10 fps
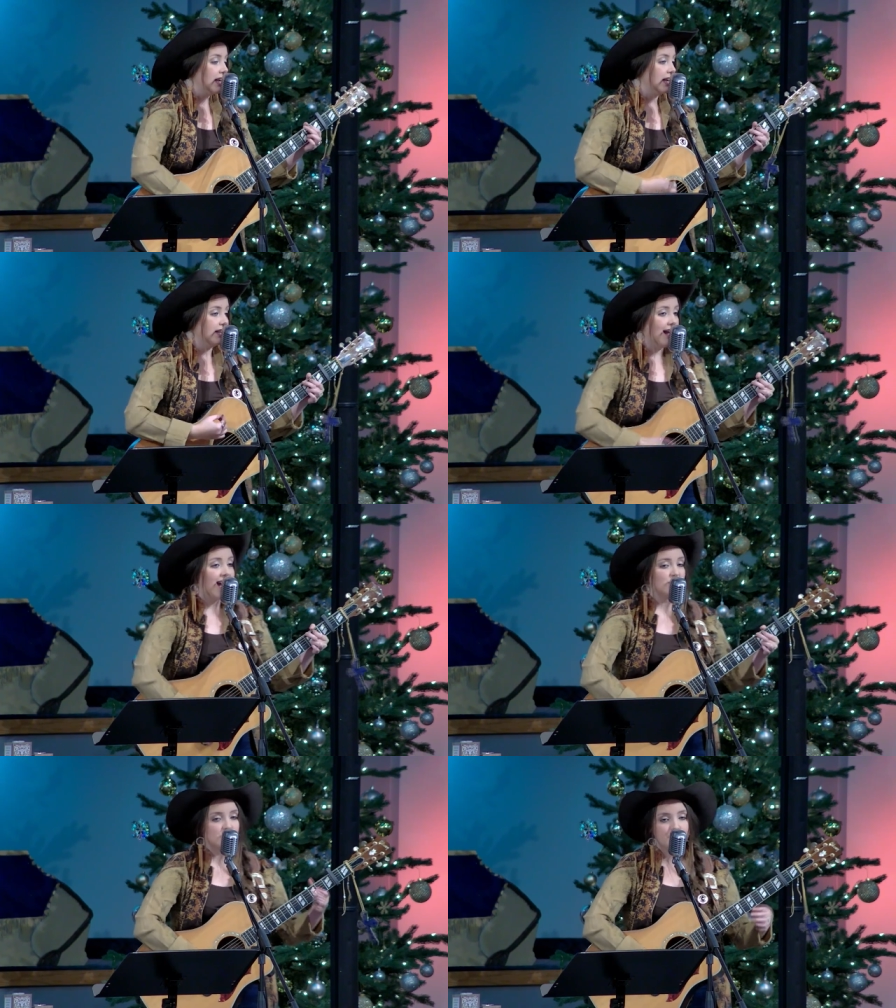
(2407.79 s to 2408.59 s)
He'd
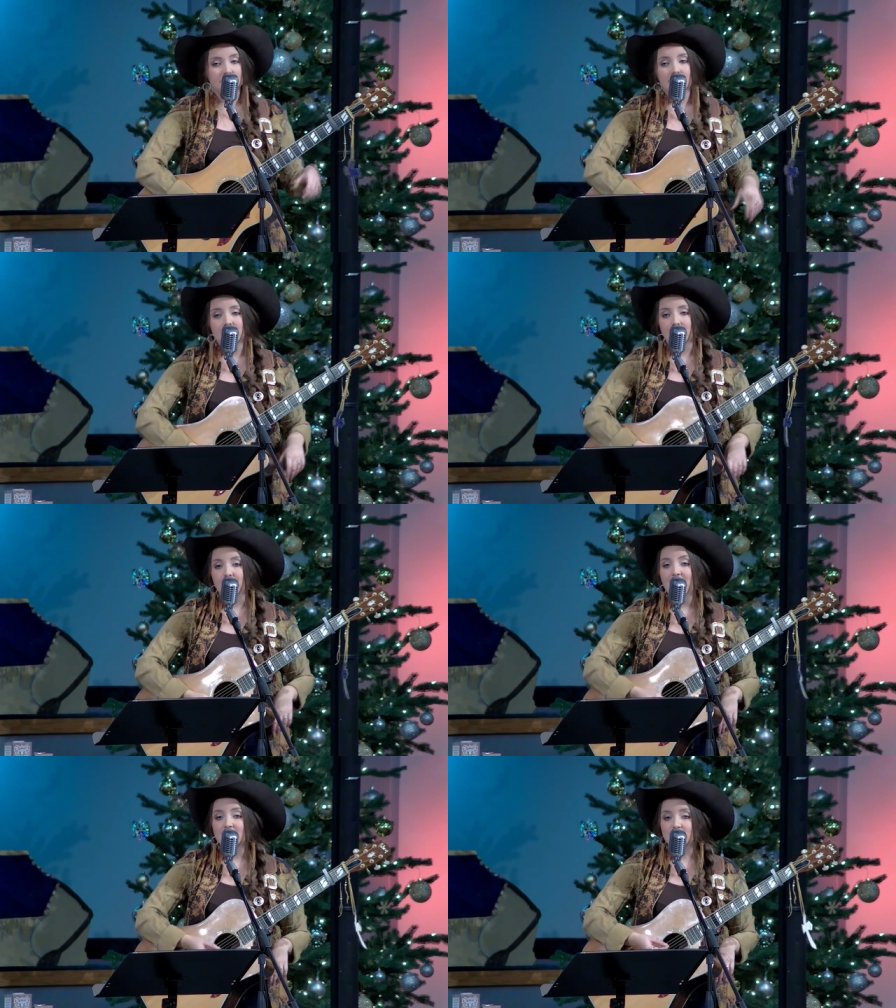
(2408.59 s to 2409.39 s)
asked me
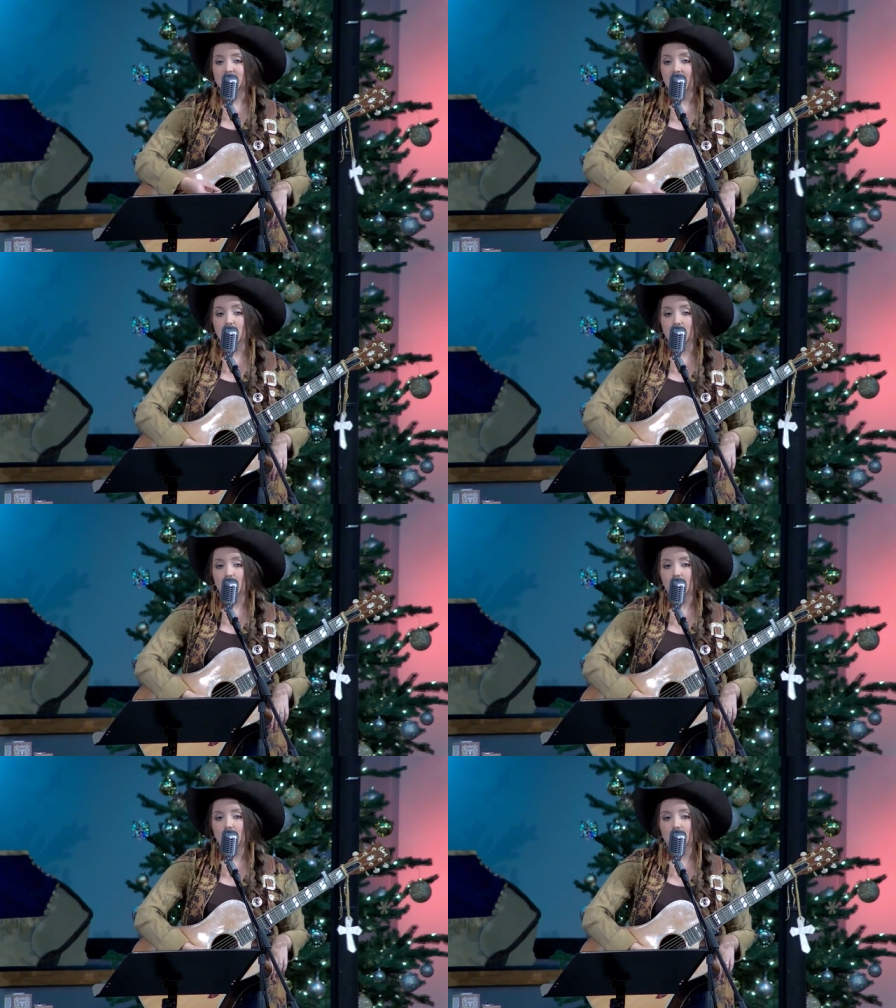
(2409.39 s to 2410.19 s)
if I'd seen a
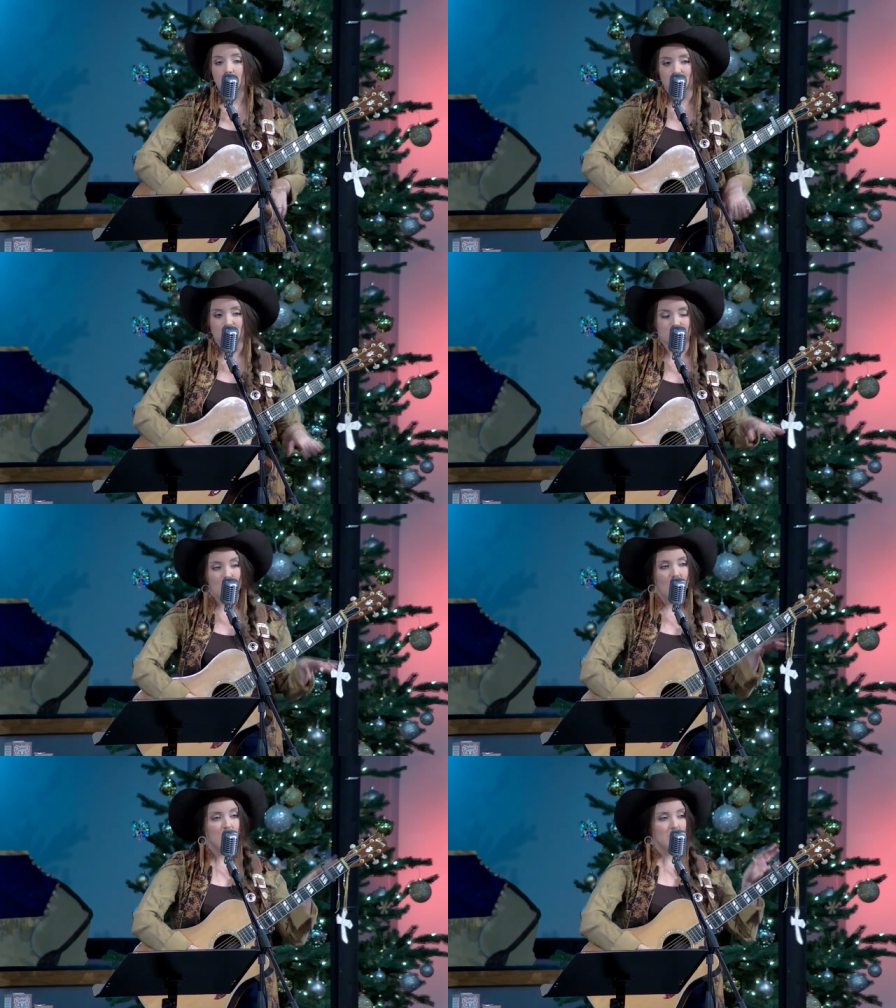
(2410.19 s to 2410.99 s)
road with
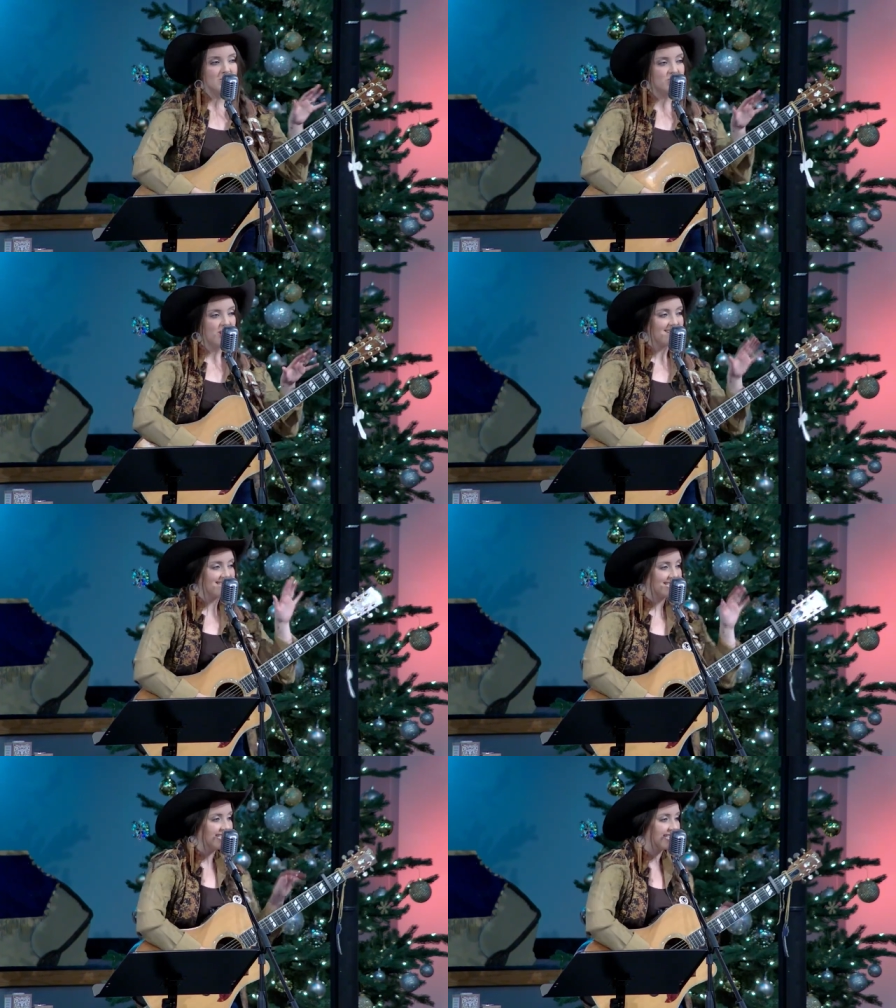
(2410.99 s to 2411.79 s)
so much
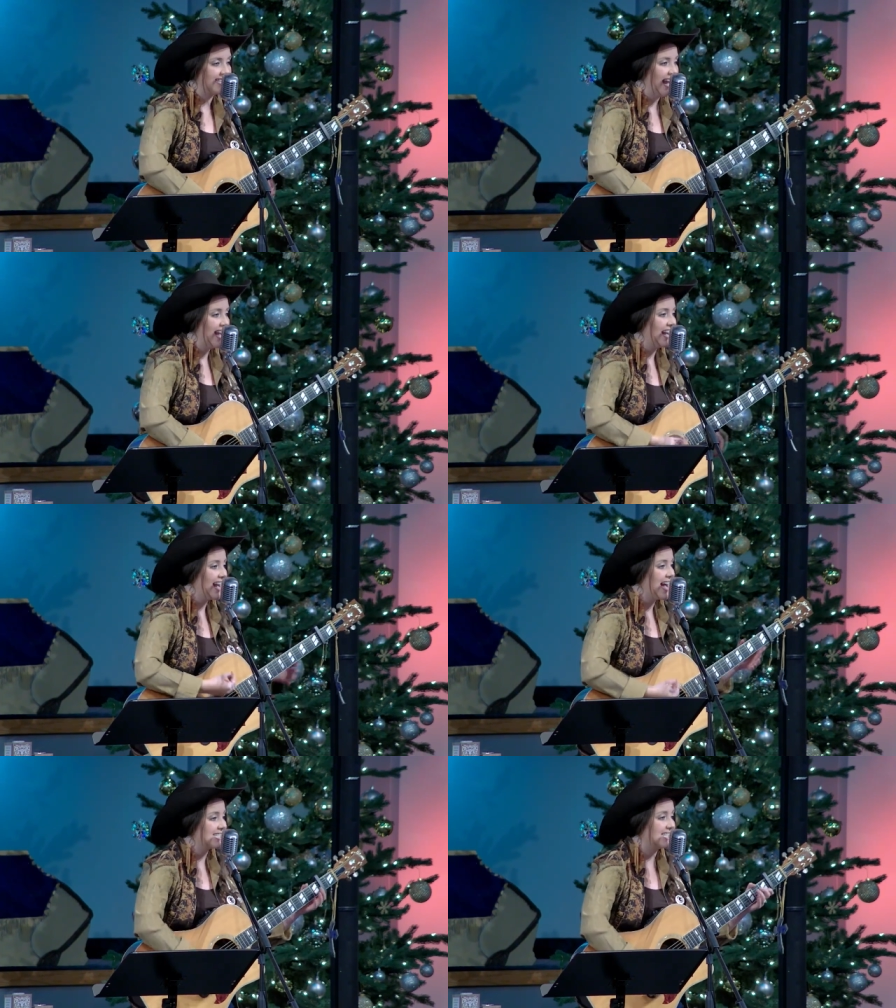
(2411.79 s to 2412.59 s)
dust and sand,
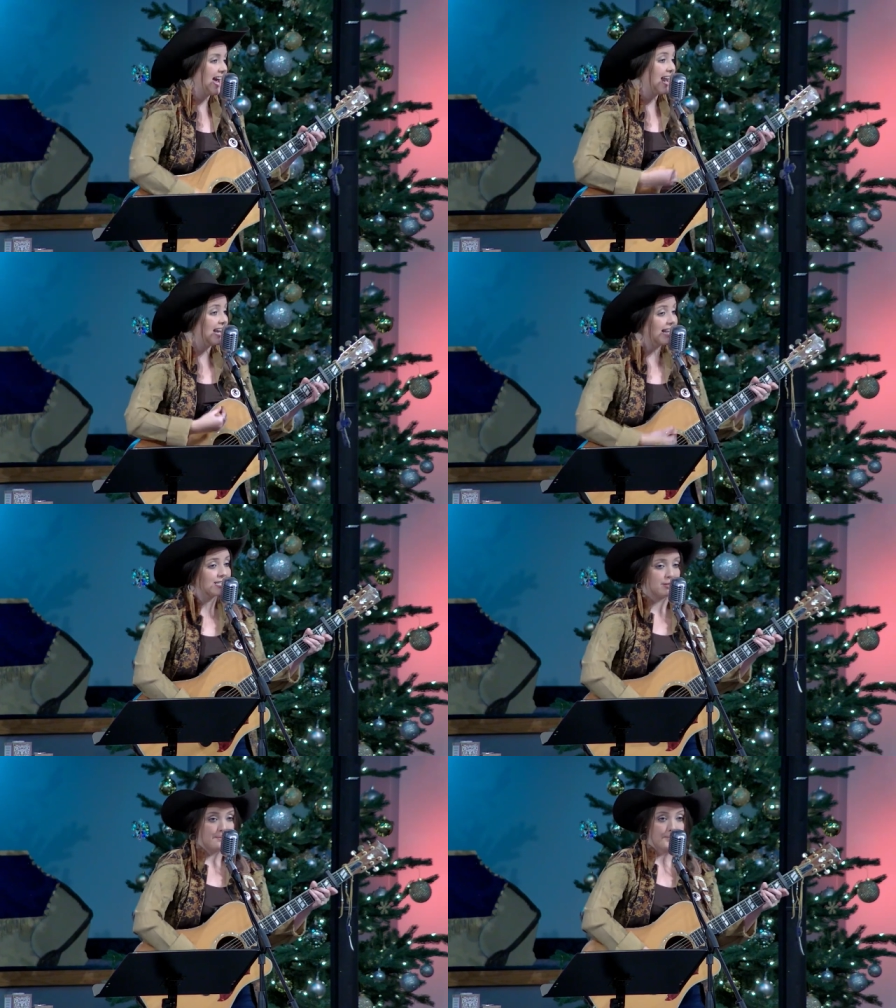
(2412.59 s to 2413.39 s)
and I said,
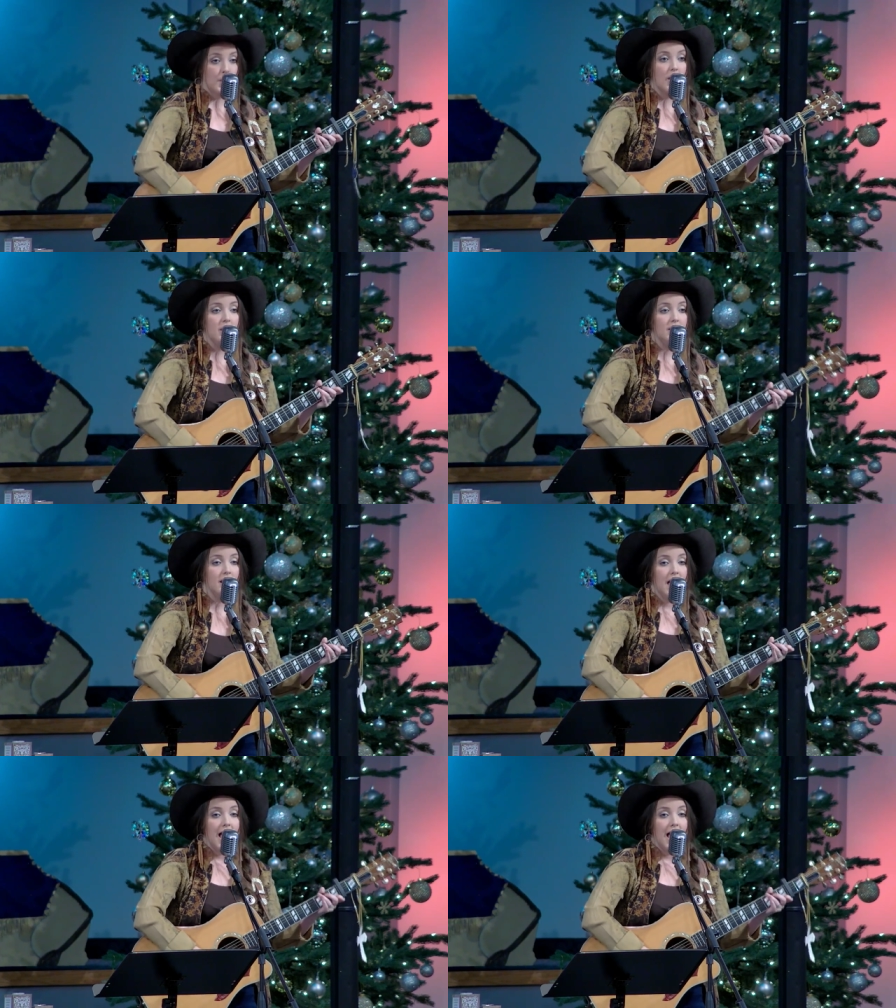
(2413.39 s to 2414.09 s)
Listen, bud.